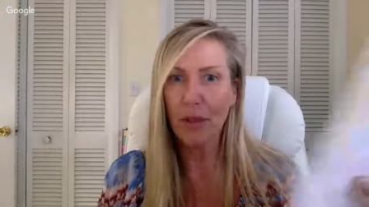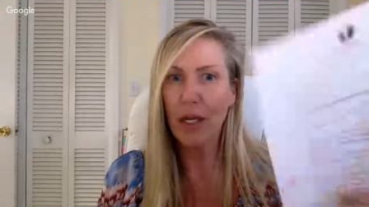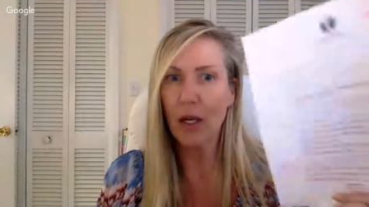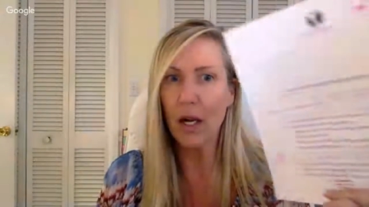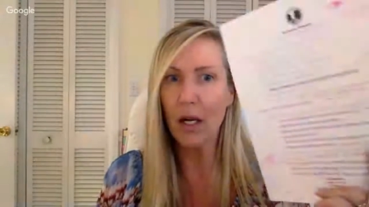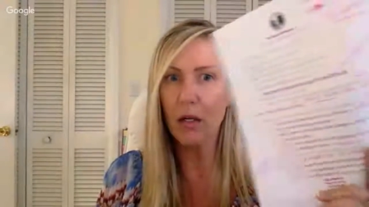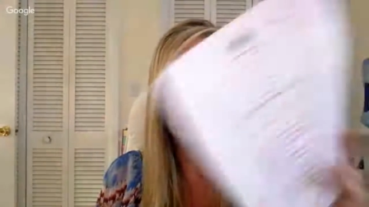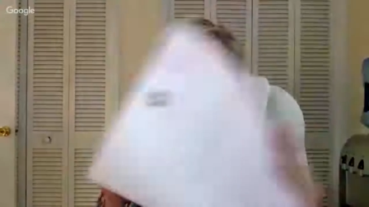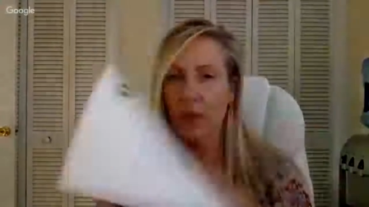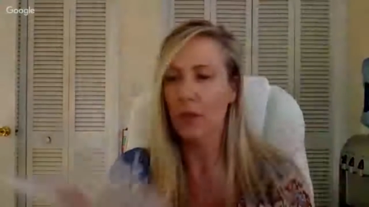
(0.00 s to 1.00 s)
They're like,
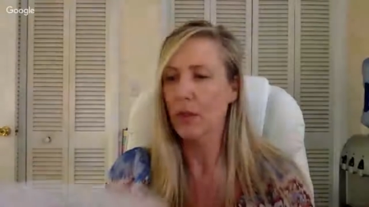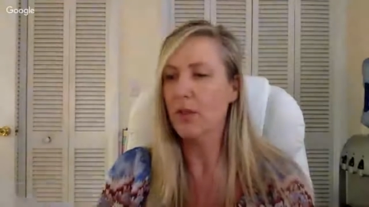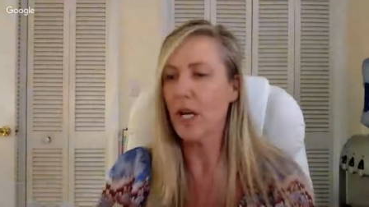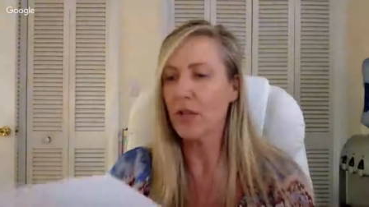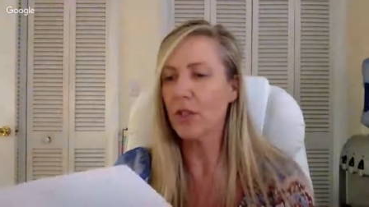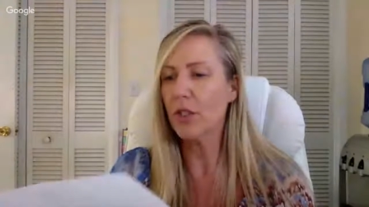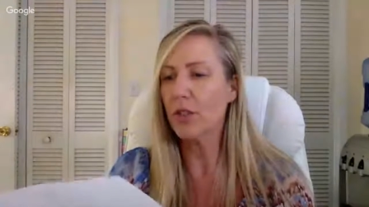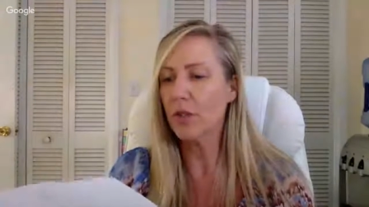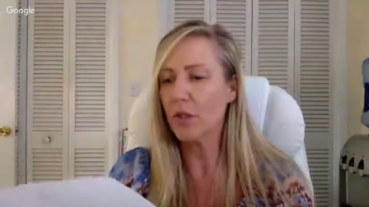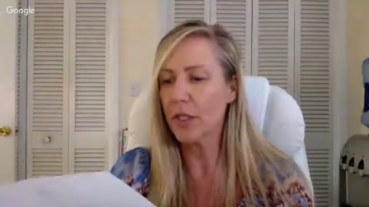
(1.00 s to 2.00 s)
oh, doctor,
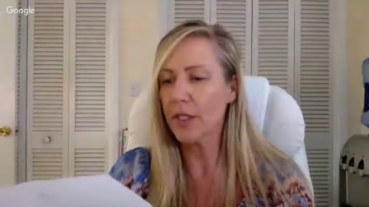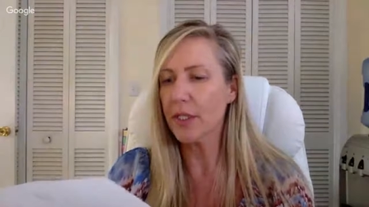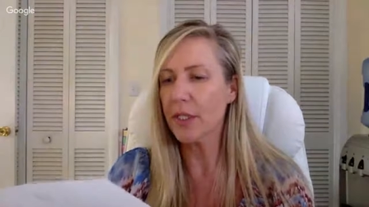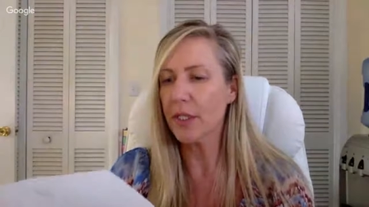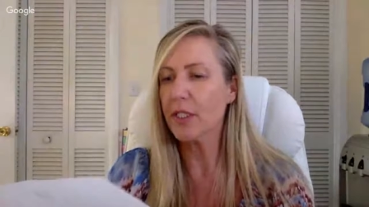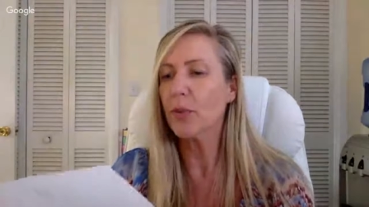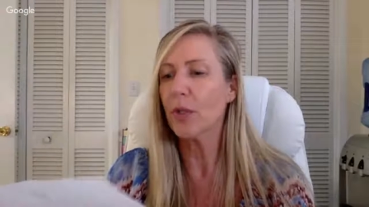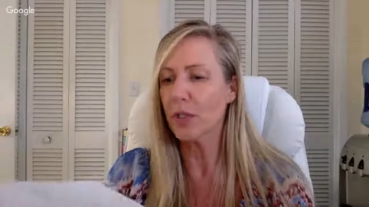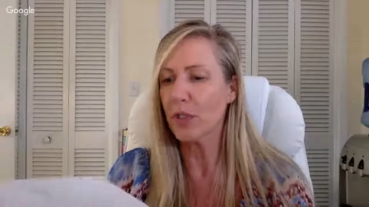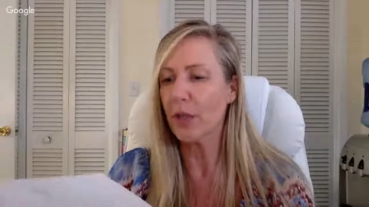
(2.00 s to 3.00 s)
you do this, this, and this. We're
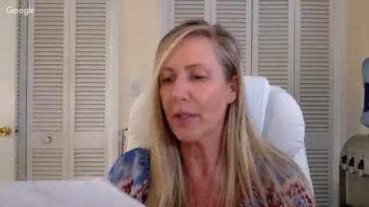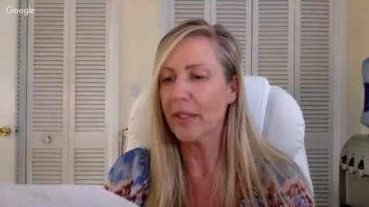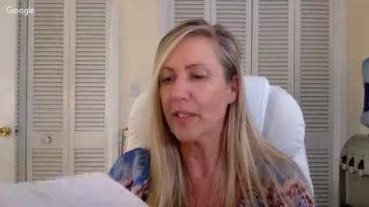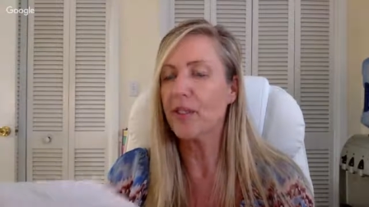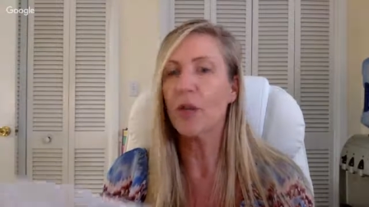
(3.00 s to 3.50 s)
going to talk about this.